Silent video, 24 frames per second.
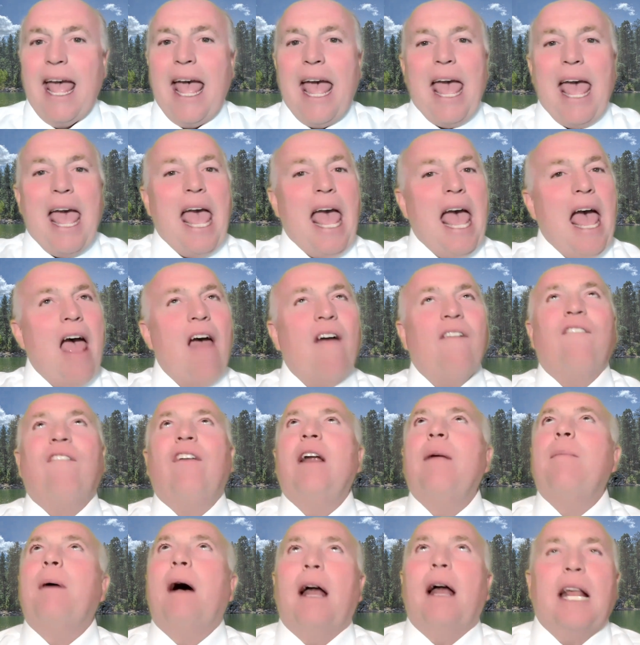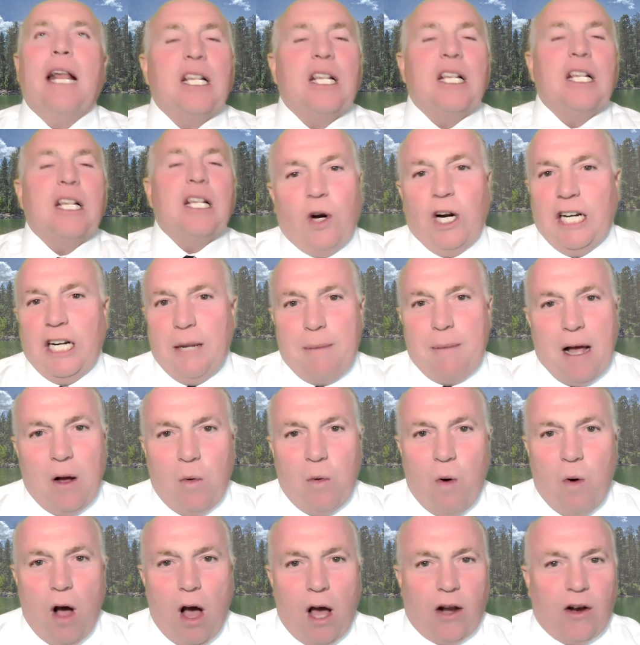Everybody's worried
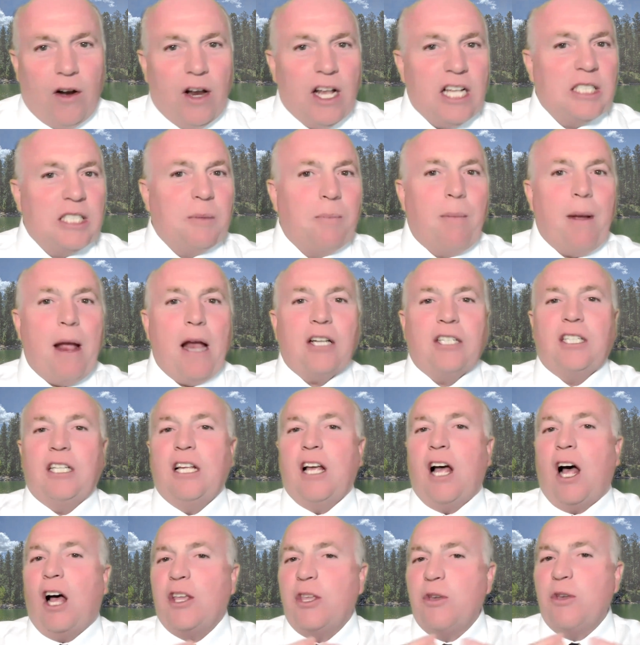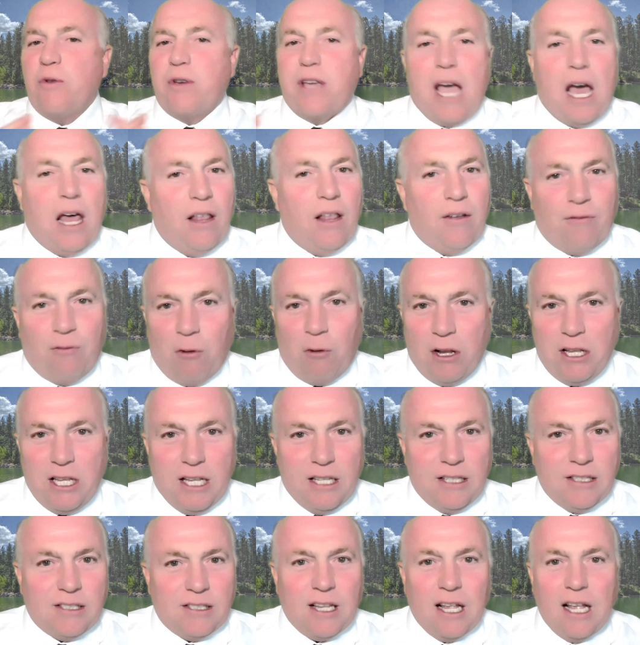about water, especially all you
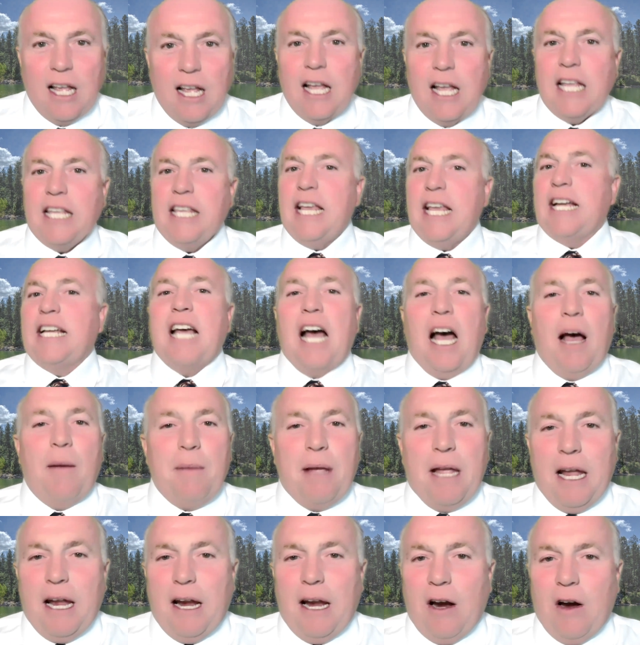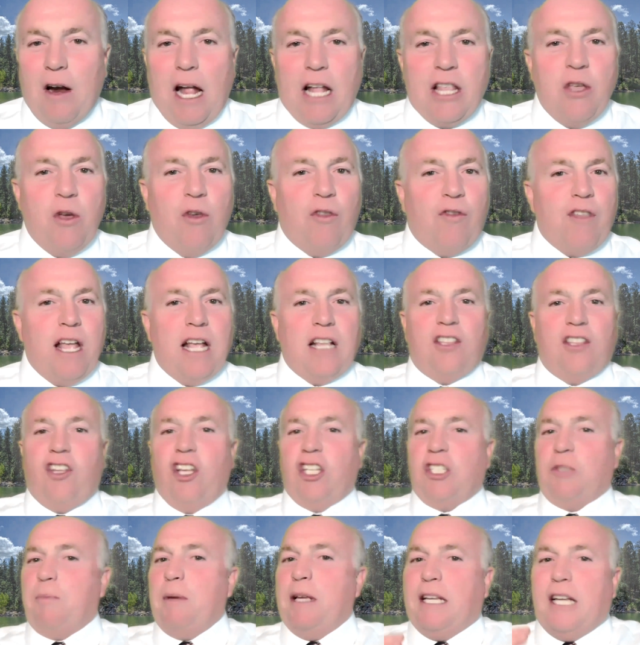Californians. You come here and you think
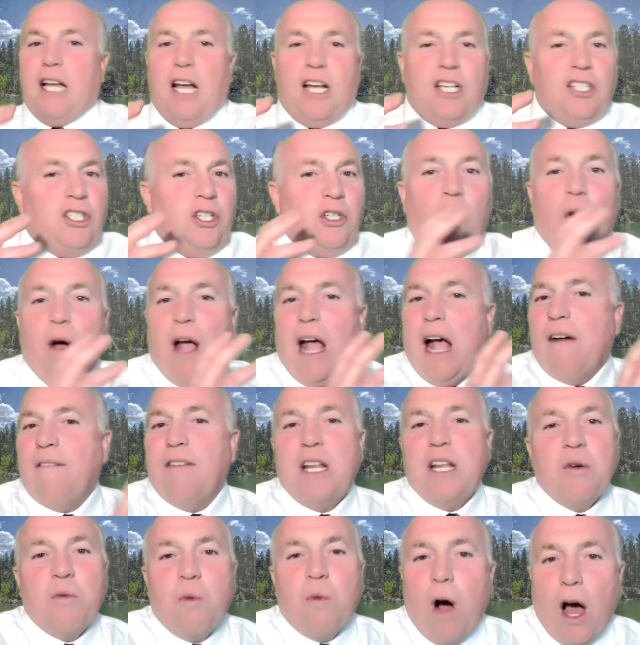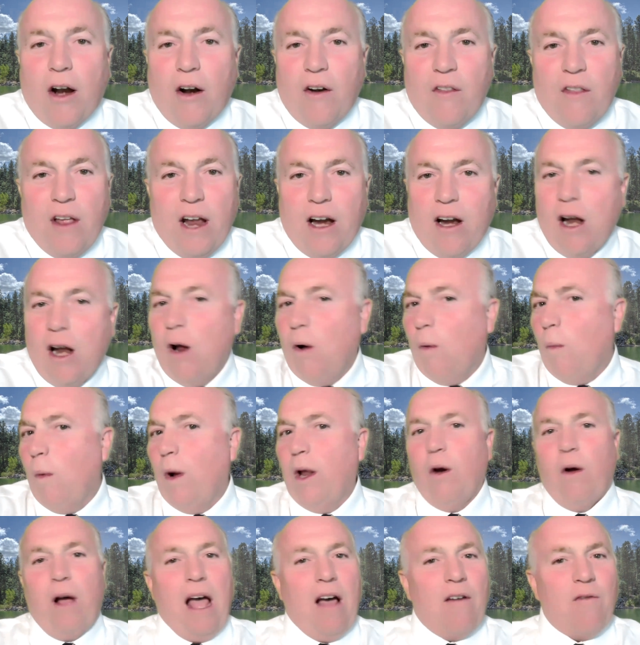just because you don't have any water there, we
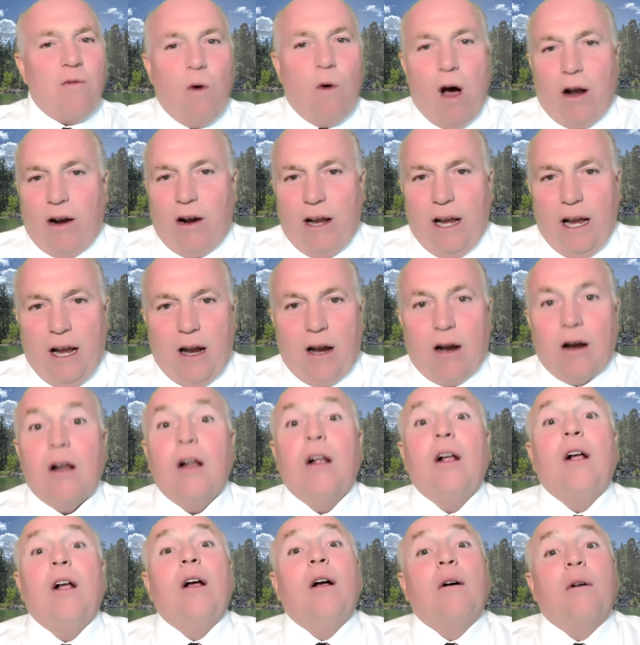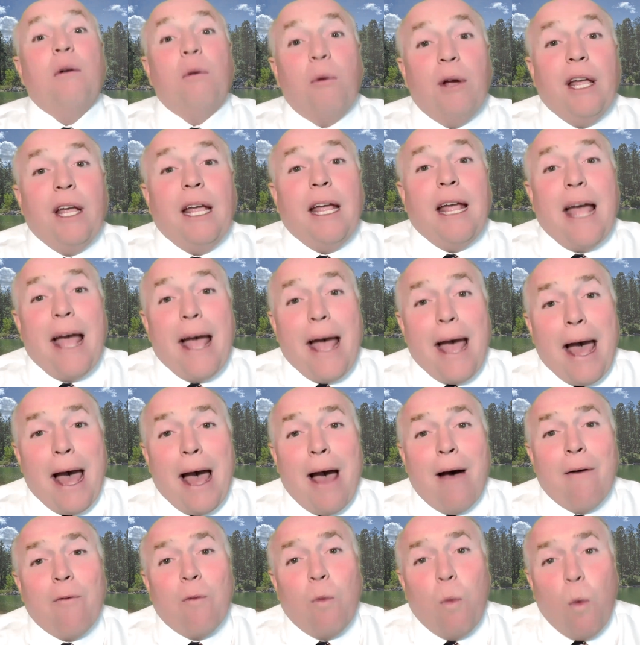don't have water here. We
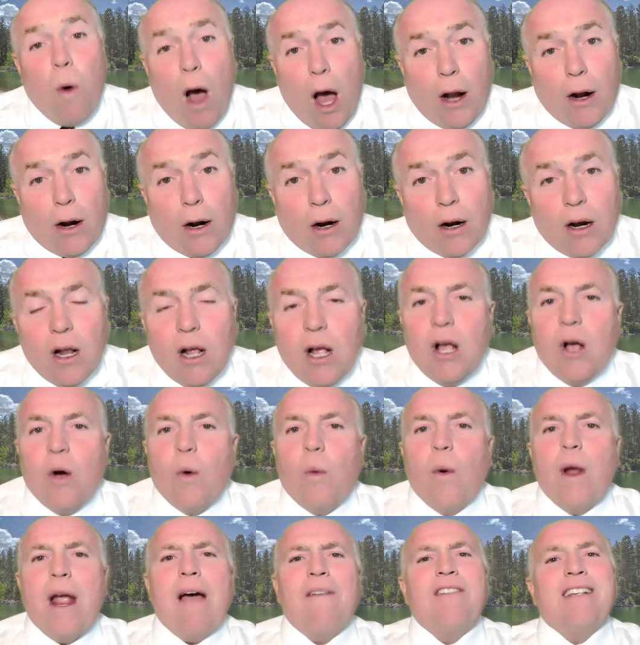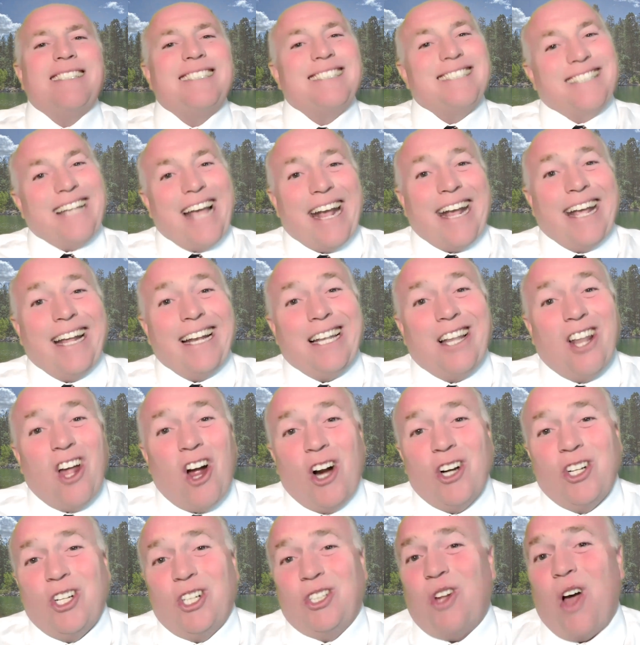have water. We have the second
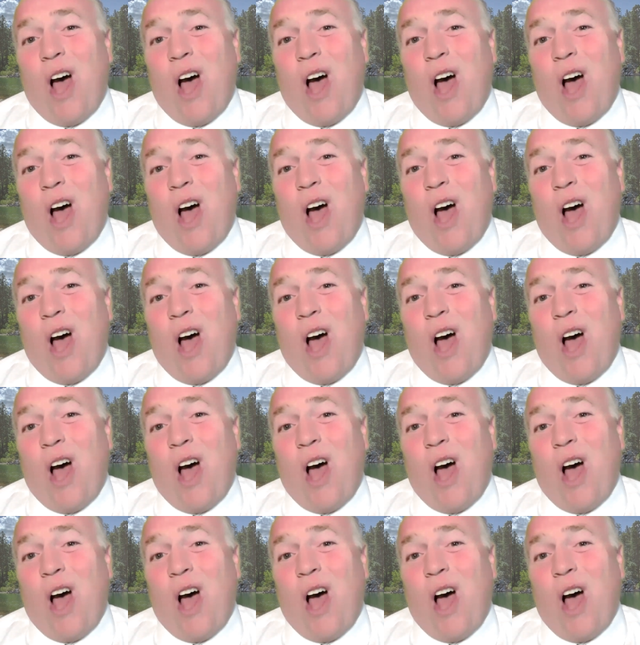largest